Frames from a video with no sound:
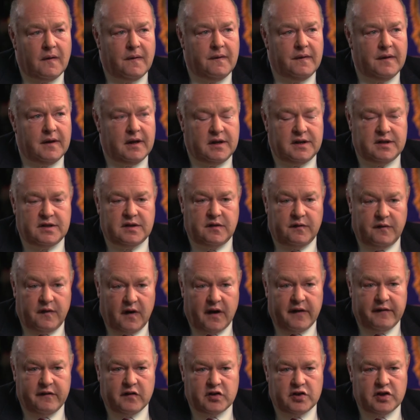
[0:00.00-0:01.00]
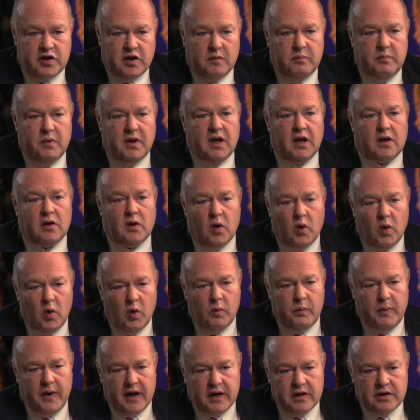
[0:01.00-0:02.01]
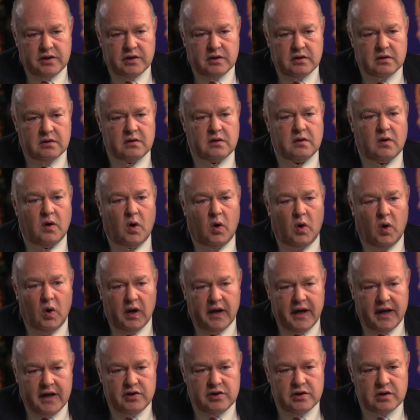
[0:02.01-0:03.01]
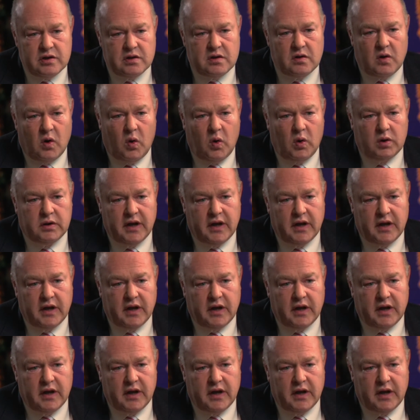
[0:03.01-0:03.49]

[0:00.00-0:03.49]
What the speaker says: the survivorship in all patients, all ages, all